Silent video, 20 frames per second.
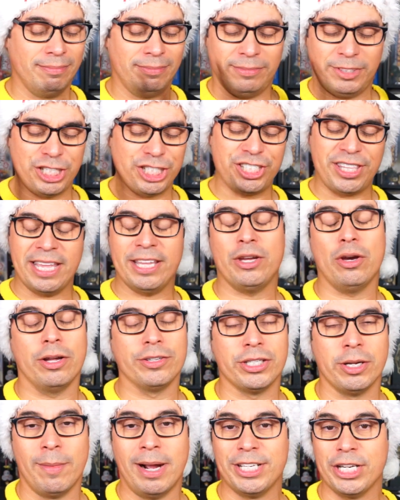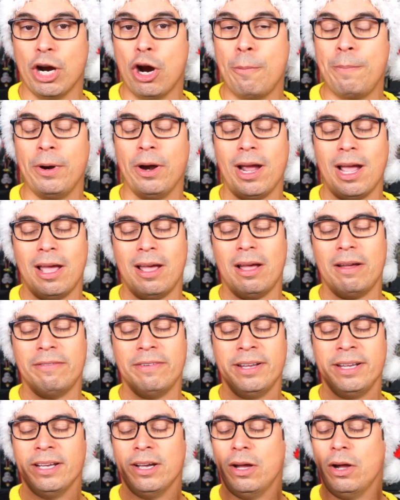Just thank you all so much. I hope you're
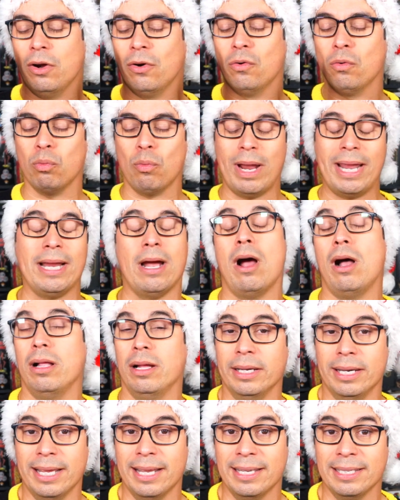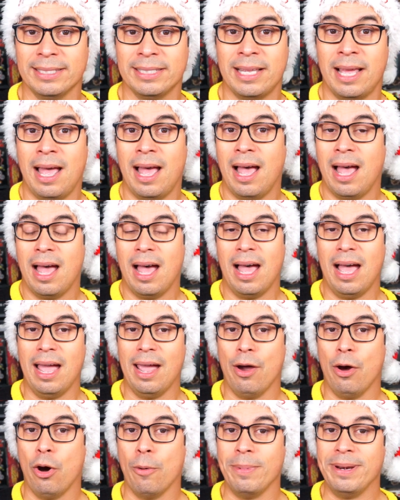having a great holidays.
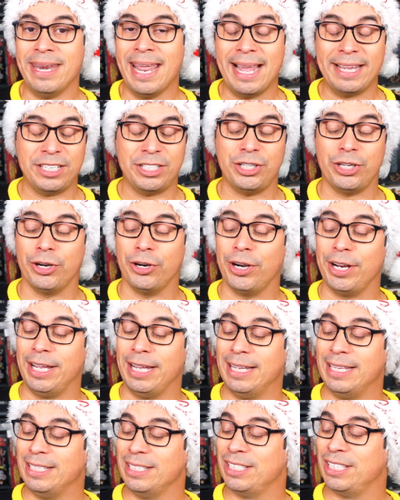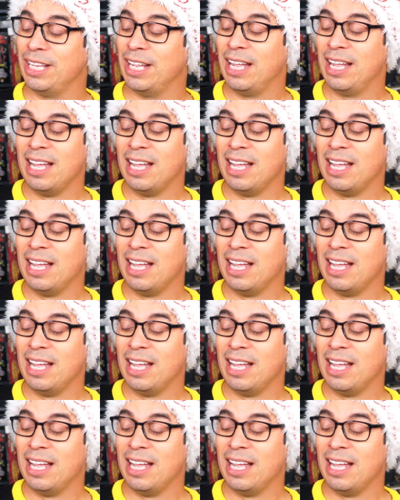I hope next year is